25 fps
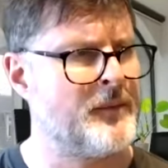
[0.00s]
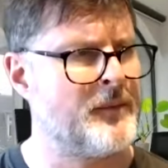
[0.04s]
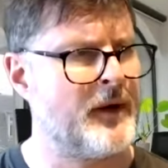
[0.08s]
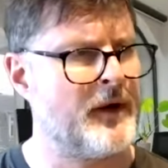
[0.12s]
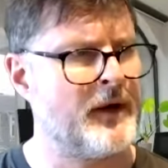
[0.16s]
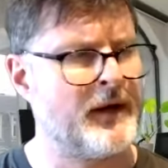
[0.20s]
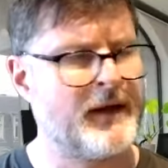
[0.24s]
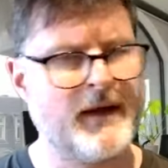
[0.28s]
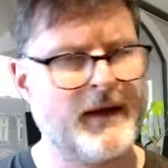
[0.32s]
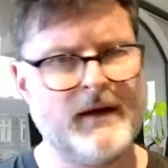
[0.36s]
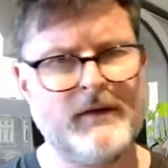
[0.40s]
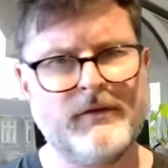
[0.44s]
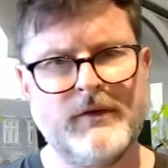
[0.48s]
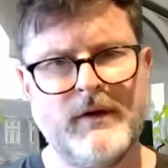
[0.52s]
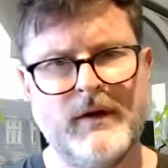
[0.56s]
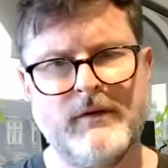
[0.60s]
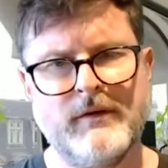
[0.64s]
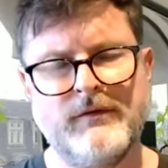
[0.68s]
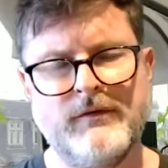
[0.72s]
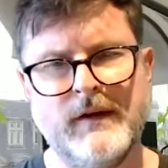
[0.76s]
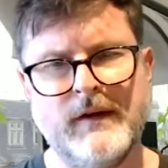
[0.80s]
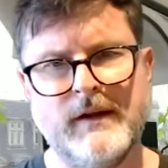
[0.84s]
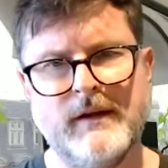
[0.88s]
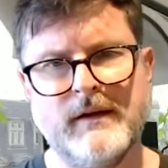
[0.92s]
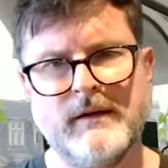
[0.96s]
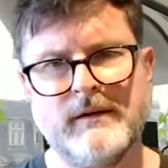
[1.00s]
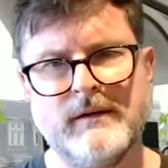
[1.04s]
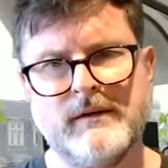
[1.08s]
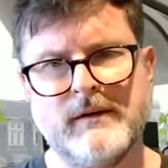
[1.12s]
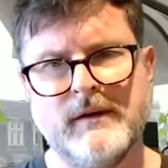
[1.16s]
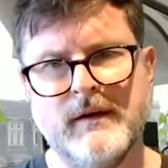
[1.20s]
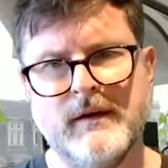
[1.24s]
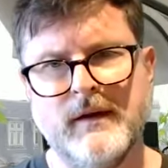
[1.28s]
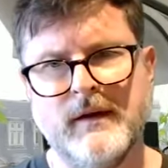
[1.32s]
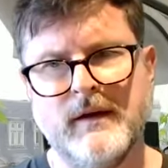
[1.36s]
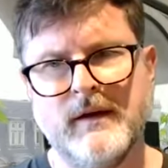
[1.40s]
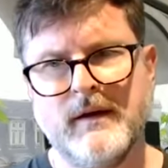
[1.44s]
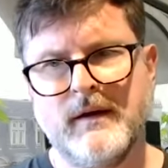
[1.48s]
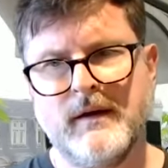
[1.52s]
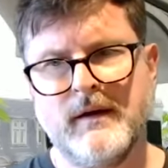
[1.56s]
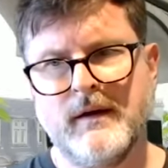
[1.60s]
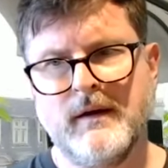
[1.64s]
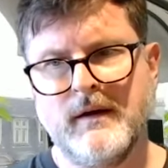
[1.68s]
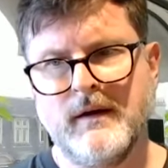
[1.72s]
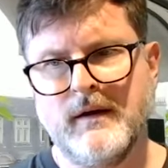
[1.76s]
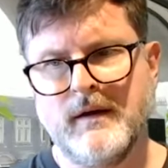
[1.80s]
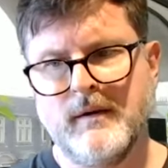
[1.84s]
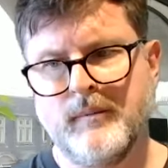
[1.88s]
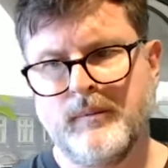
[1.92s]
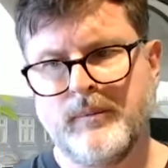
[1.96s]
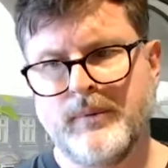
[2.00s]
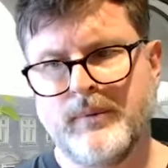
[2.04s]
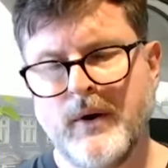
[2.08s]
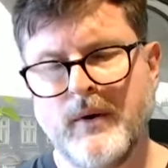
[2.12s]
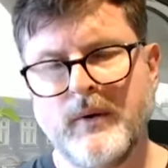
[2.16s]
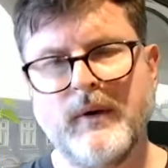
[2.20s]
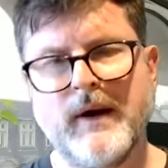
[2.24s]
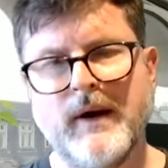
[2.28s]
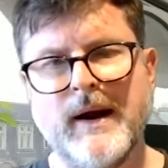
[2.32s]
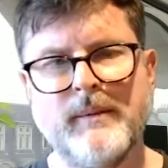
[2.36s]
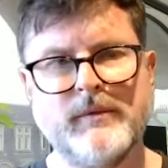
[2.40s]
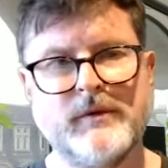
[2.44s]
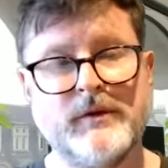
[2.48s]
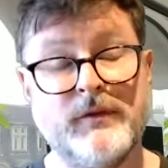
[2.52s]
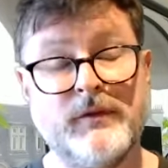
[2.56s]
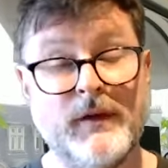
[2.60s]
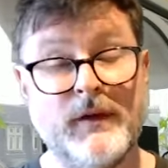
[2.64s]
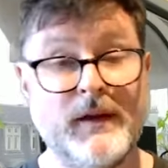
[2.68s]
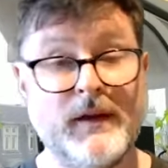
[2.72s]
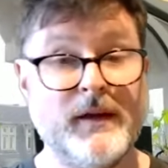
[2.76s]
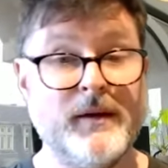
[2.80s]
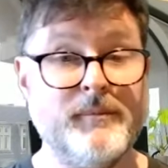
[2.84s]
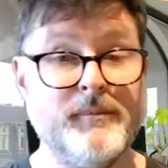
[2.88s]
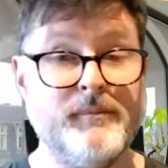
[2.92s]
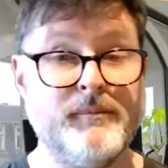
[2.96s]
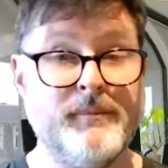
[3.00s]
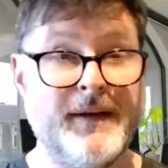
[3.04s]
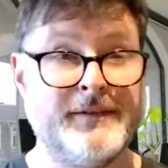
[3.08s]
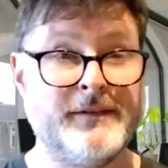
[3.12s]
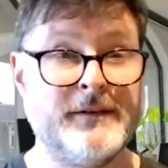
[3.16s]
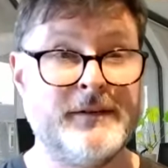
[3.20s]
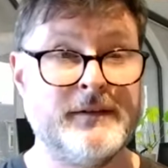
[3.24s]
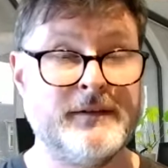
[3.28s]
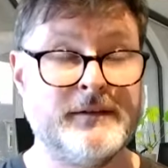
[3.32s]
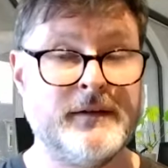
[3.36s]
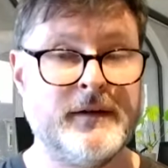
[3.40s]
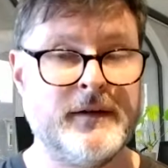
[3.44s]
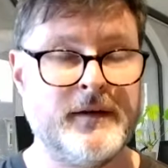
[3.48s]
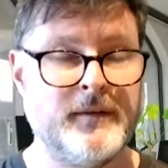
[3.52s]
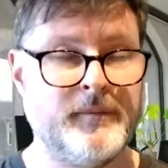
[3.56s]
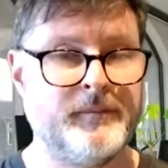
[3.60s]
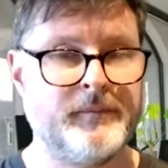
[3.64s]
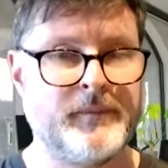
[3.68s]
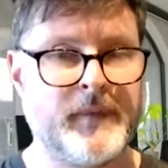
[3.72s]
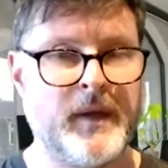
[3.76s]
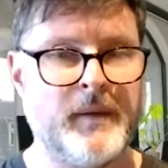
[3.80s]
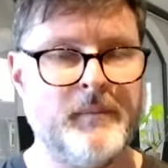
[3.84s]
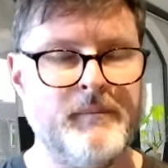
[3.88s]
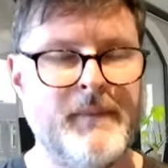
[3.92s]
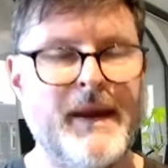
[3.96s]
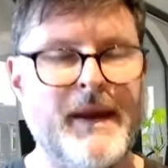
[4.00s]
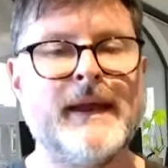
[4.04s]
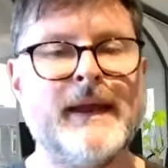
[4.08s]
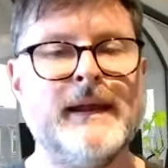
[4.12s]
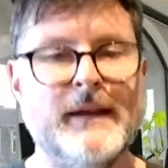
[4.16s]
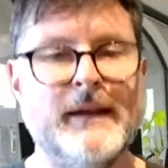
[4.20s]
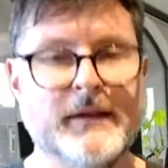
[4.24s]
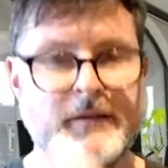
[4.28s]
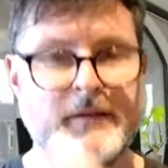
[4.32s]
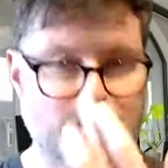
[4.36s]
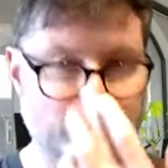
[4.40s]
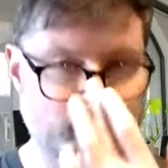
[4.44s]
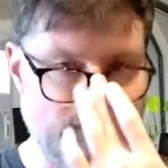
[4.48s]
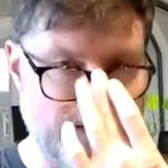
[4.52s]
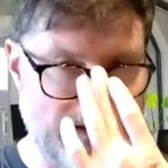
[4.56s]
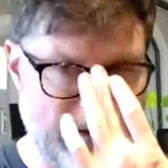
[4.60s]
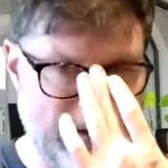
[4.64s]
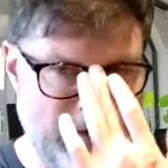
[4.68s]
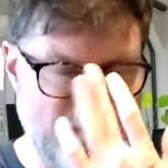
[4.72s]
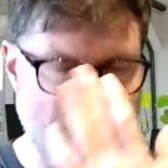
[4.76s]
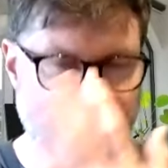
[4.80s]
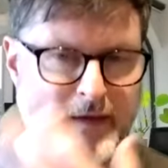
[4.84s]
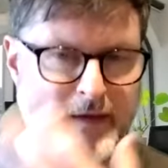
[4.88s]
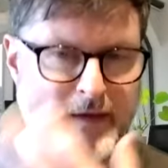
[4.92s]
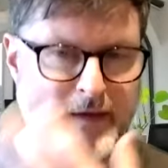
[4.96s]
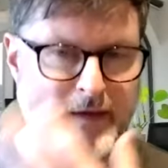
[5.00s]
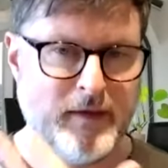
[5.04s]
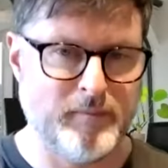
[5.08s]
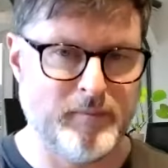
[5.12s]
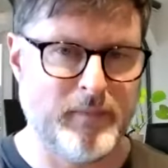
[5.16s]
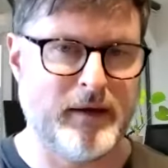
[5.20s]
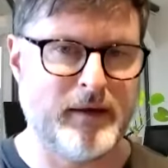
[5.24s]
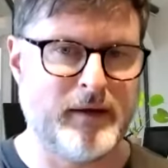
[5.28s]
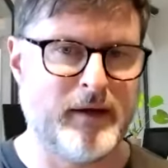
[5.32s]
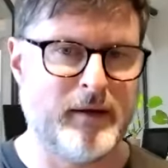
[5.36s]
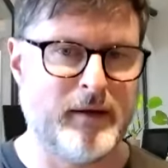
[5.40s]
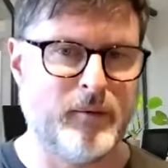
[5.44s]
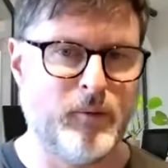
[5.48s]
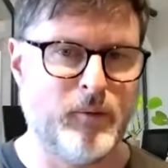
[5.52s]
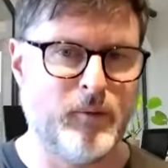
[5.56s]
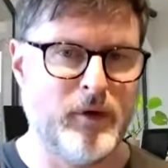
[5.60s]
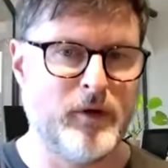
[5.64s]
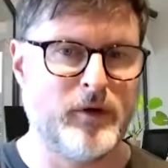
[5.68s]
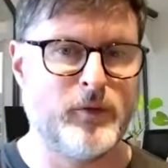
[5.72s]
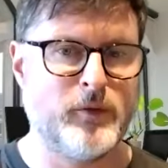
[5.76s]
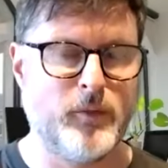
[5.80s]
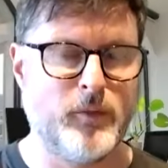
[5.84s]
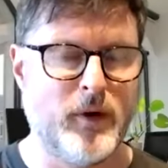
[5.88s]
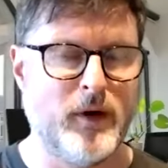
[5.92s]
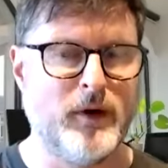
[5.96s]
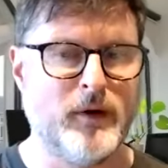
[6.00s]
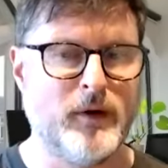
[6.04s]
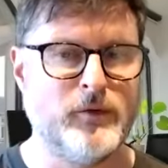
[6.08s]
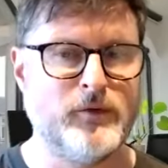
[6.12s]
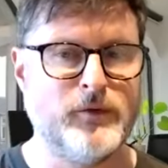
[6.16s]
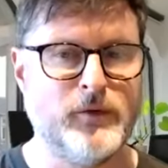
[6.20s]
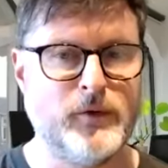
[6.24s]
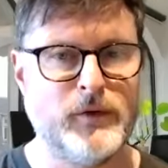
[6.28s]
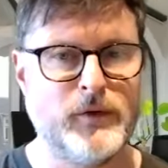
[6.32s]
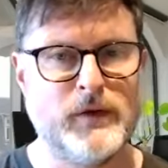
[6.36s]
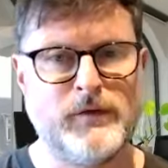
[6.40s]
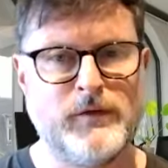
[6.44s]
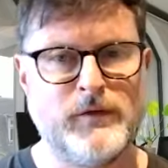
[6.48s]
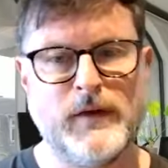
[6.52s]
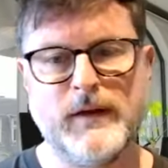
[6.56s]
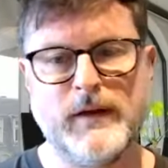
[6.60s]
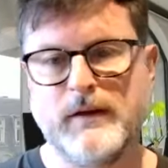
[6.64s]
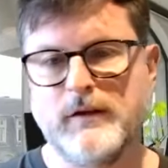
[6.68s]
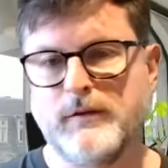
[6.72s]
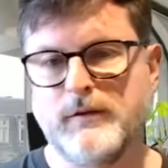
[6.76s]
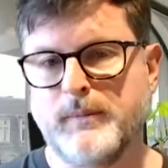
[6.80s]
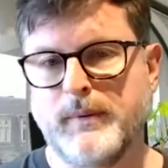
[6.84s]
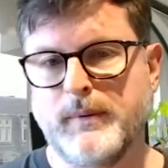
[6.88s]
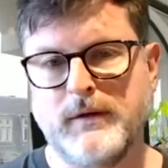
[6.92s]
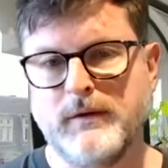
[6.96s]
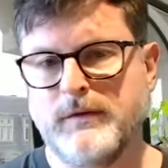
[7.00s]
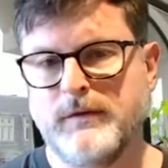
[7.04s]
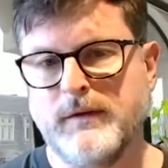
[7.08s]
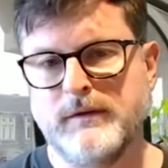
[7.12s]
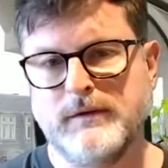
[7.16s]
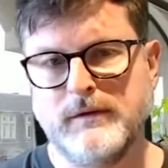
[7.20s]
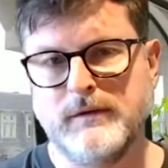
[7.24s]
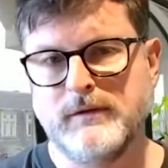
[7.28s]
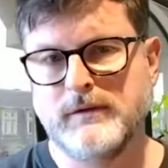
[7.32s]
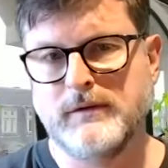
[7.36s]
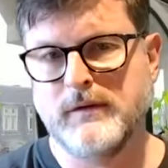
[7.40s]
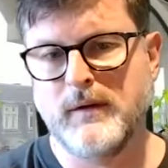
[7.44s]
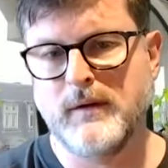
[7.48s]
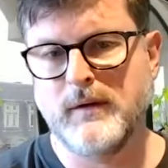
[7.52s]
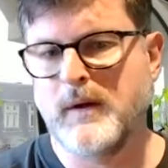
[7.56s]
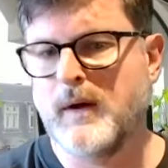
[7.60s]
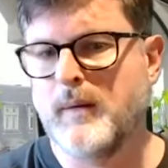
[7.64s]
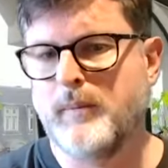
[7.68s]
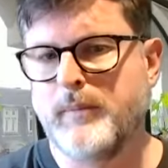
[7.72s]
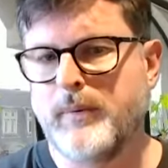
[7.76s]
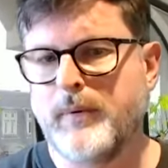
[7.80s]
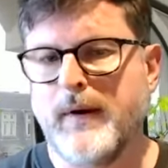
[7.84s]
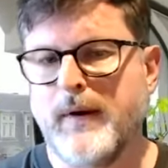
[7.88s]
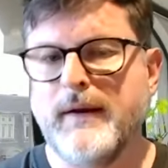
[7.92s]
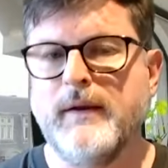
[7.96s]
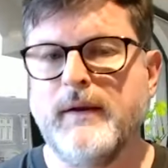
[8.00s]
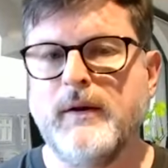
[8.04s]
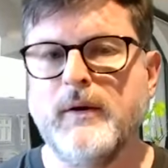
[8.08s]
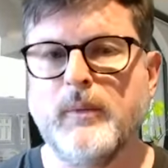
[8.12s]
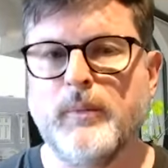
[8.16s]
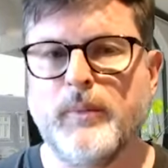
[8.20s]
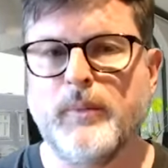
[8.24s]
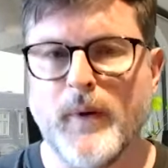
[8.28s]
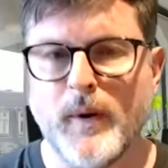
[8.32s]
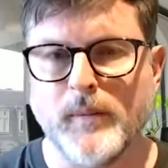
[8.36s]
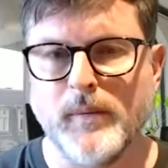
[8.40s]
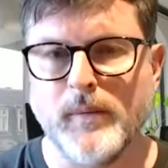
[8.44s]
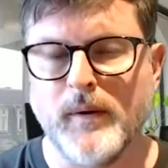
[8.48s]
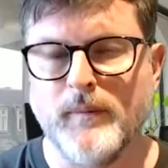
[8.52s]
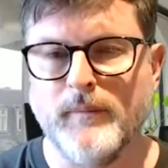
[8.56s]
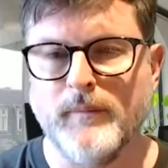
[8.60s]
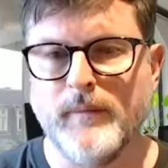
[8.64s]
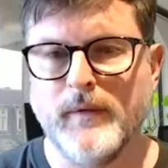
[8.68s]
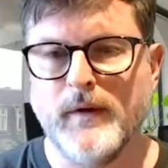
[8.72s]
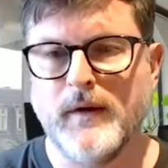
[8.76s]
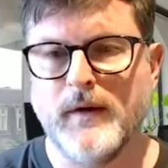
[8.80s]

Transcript: But get affiliate programs, affiliate message mechanisms in there that make it worthwhile for the affiliates, because this is a perennial problem